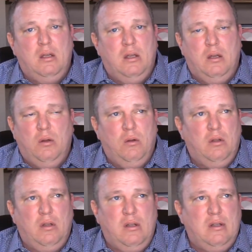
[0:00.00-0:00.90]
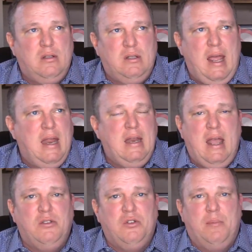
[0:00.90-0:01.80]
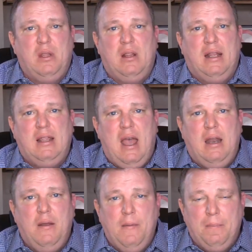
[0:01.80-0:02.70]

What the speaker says: to 10 days or something like that.